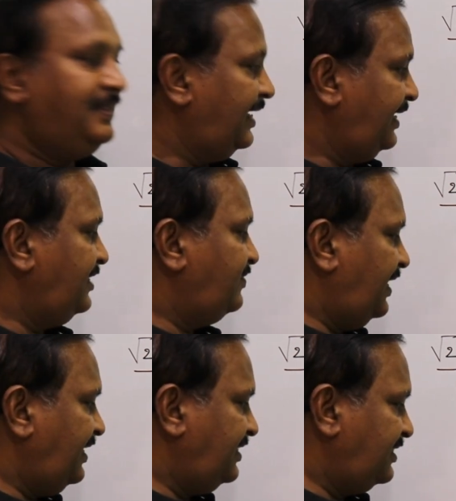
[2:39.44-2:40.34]
That is
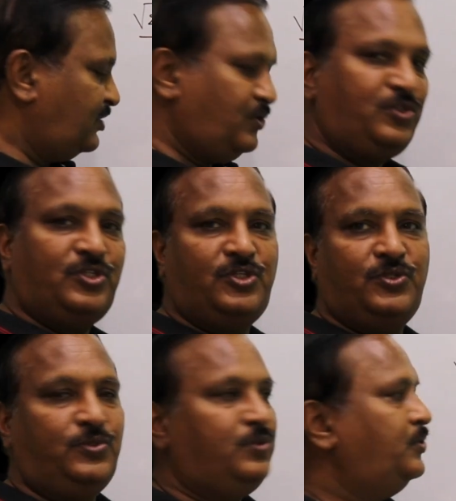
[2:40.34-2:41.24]
why this root
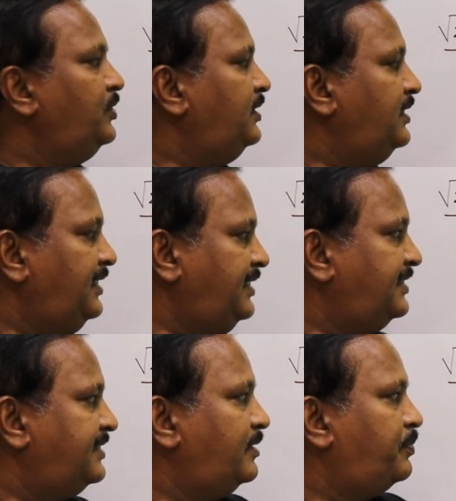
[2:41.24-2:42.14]
2
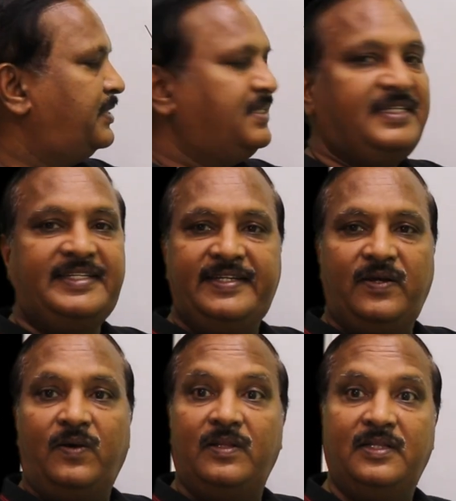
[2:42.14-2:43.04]
is represented
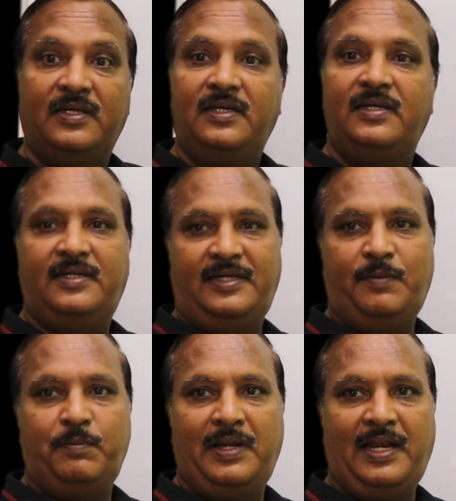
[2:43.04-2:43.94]
on the
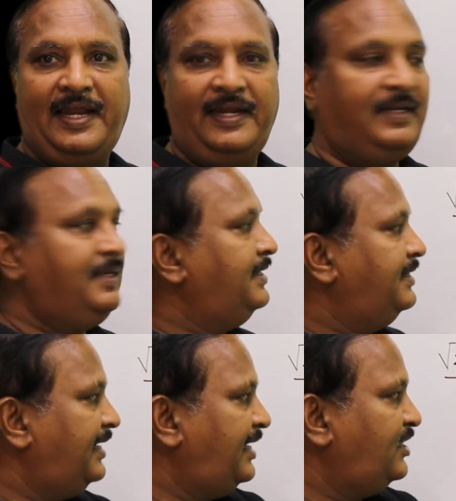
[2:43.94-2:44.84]
number line.
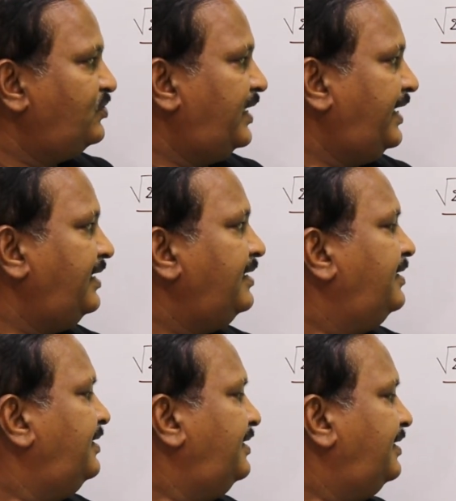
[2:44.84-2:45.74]
That is why
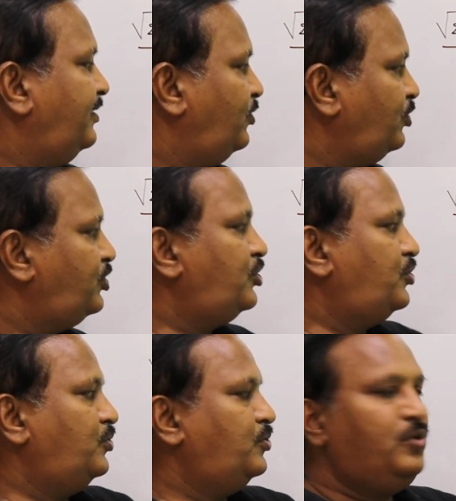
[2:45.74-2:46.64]
root
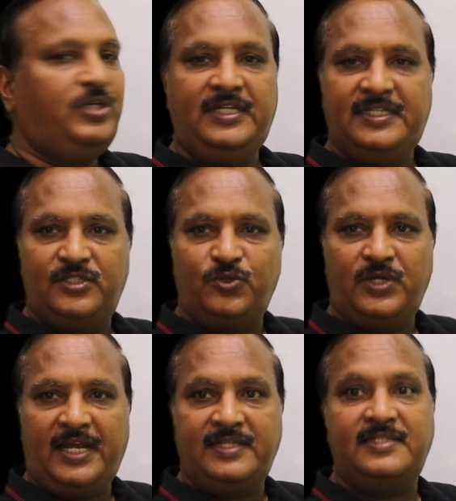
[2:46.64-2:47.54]
2 is
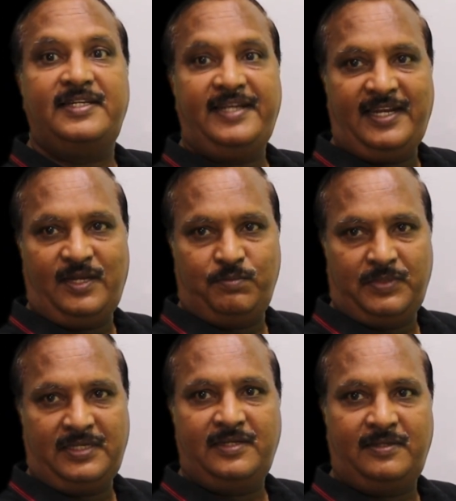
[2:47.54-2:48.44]
known as real
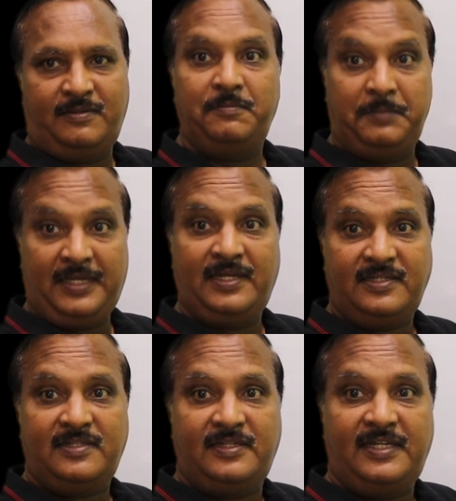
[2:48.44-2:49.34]
number,
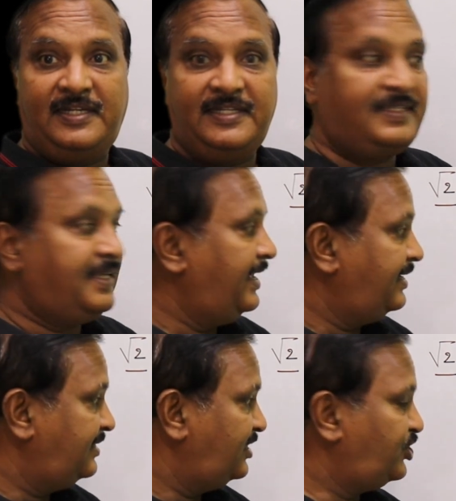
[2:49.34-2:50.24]
because it is
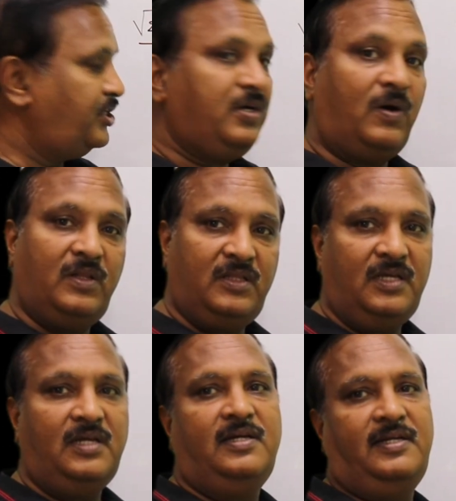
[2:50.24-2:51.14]
existing on
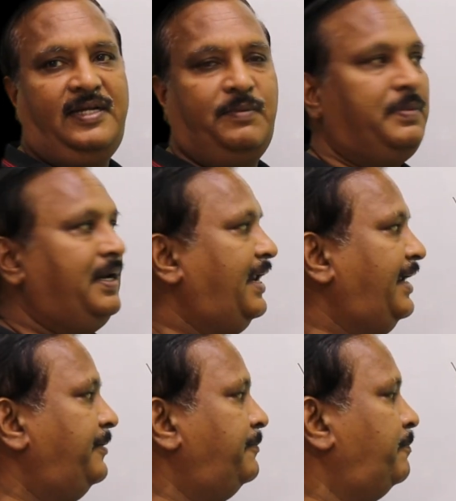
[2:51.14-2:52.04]
the number line.